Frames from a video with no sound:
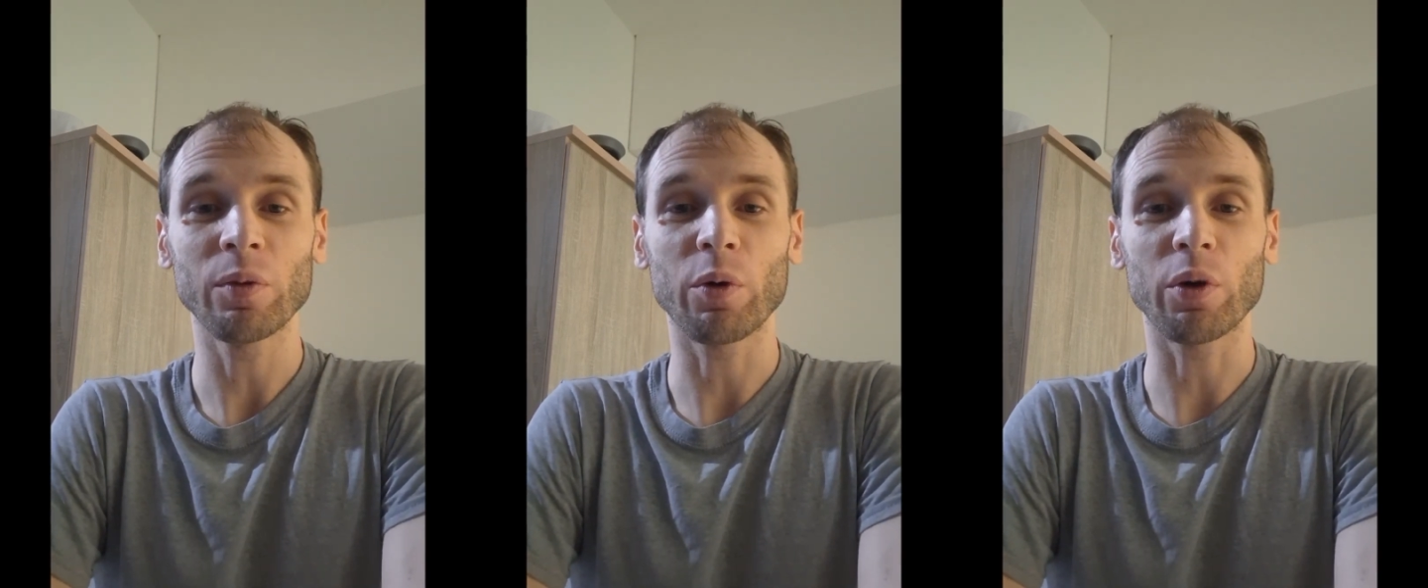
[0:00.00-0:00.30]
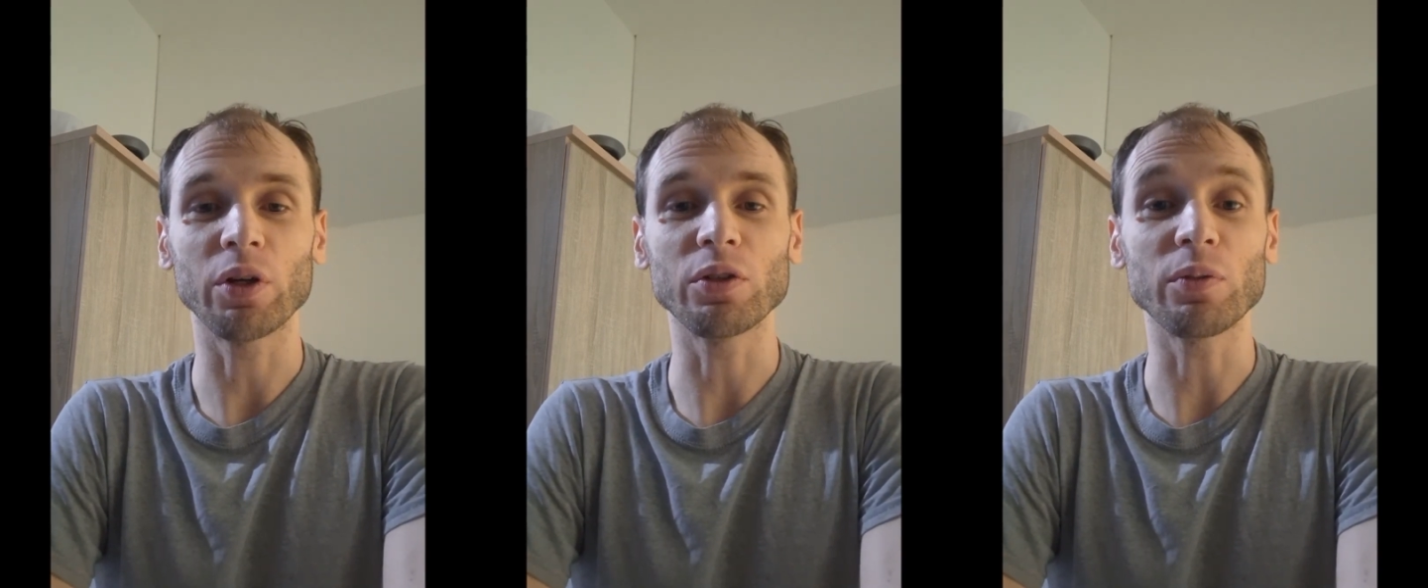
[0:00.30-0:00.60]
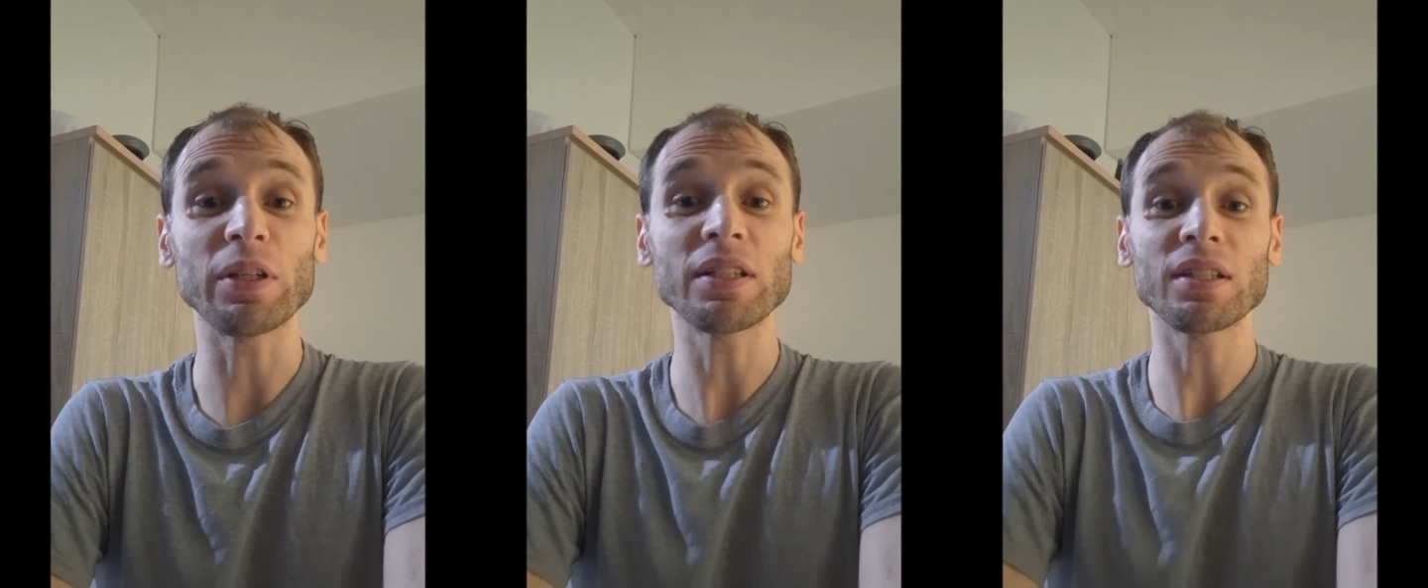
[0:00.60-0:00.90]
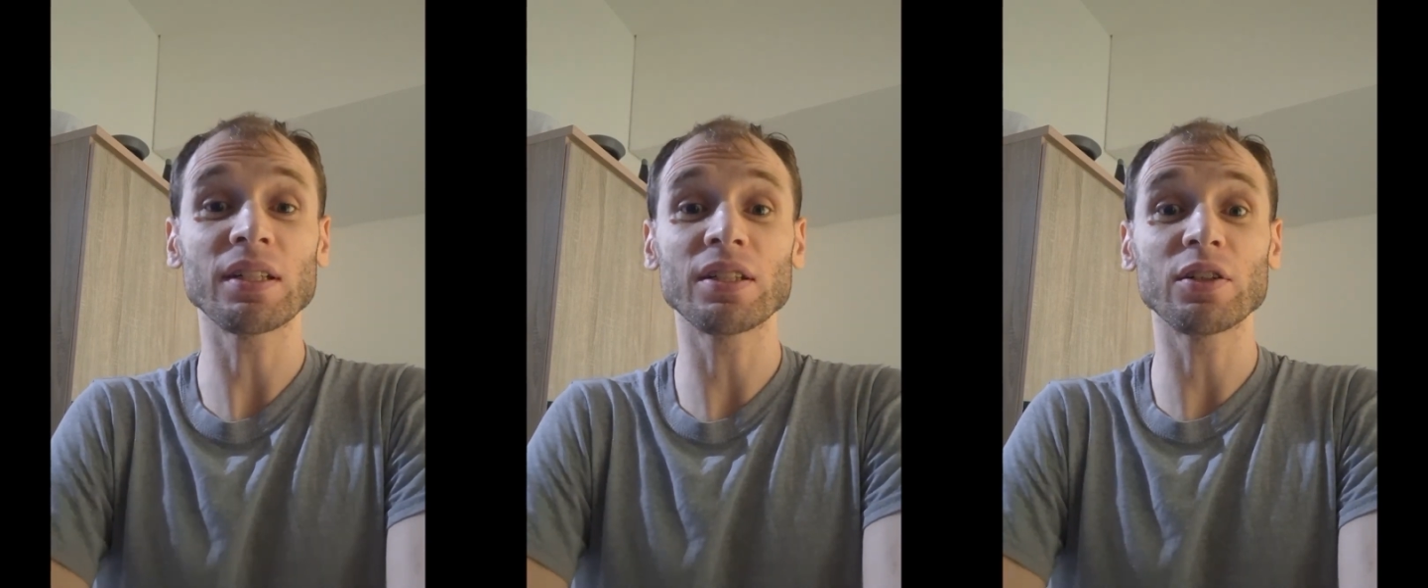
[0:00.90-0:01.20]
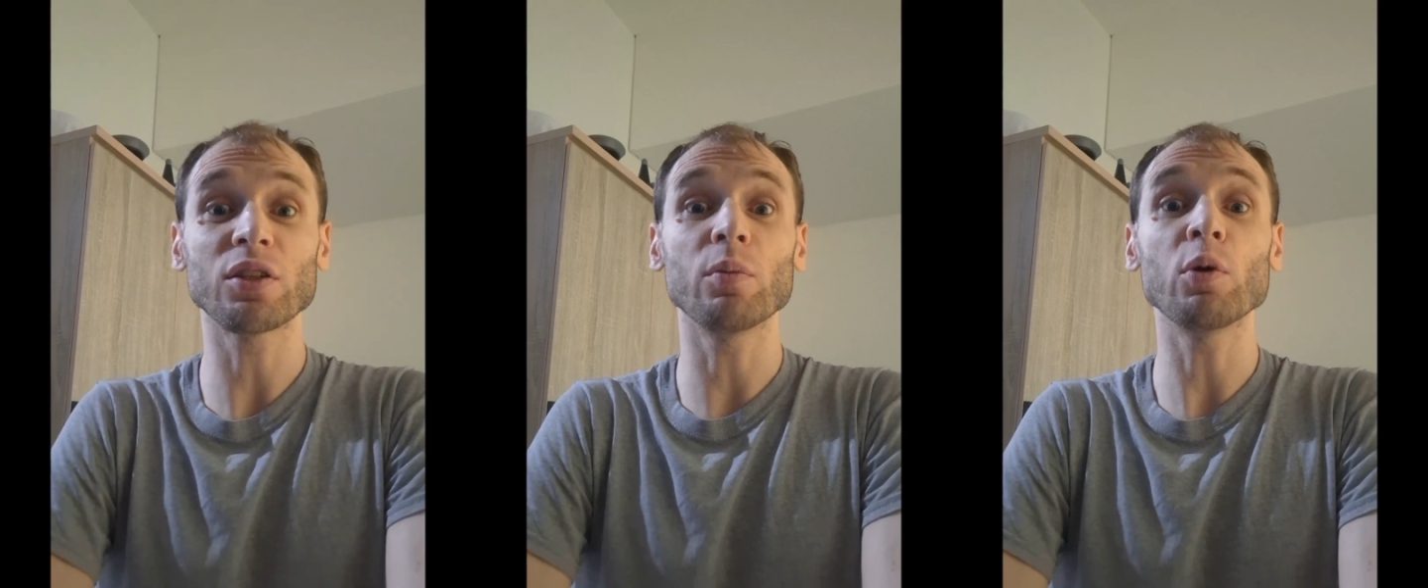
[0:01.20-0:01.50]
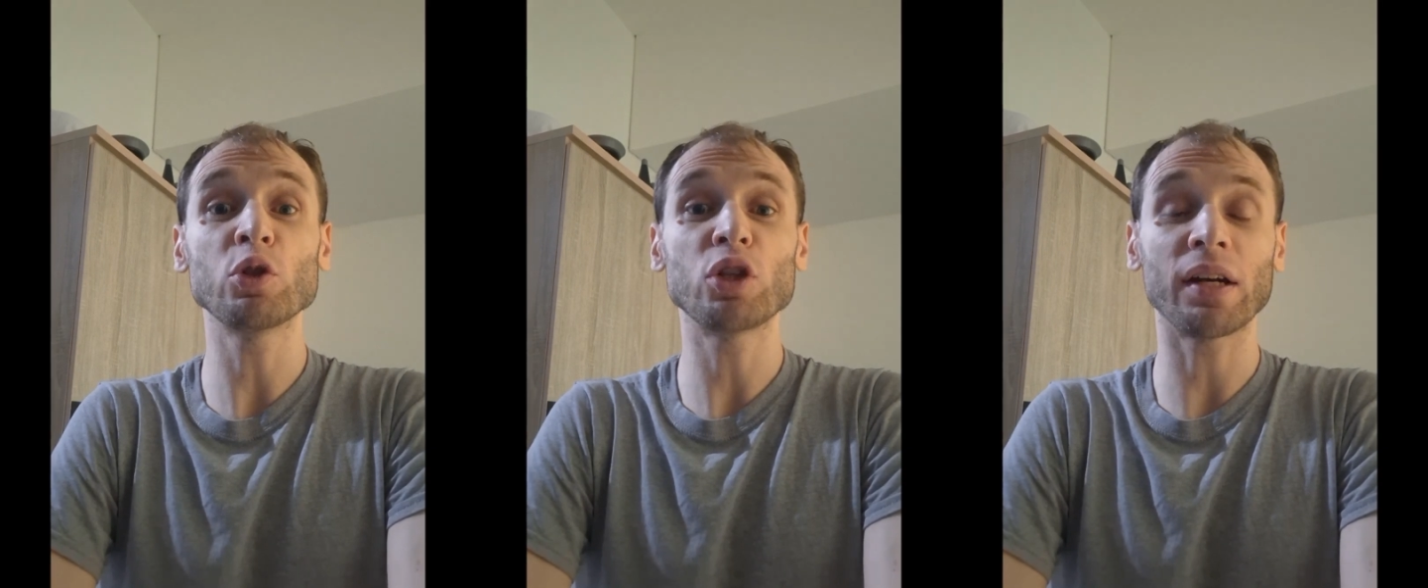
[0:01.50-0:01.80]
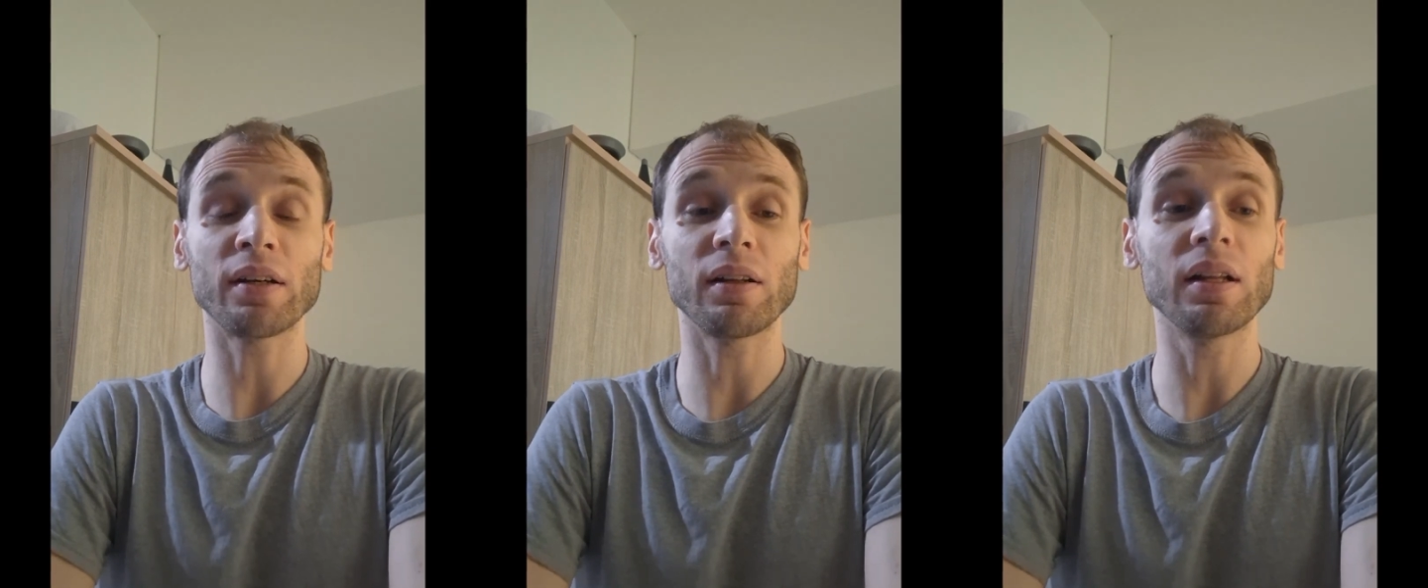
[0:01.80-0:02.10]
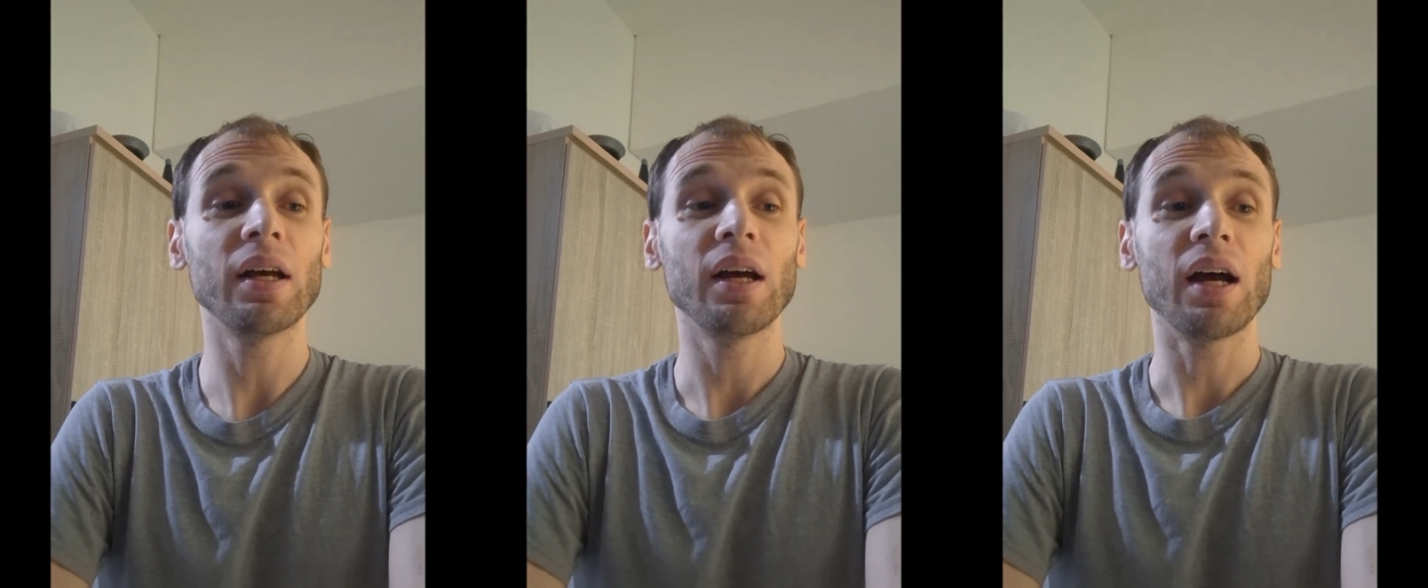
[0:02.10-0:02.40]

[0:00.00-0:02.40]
We're going to use them. This is considered the most gentle.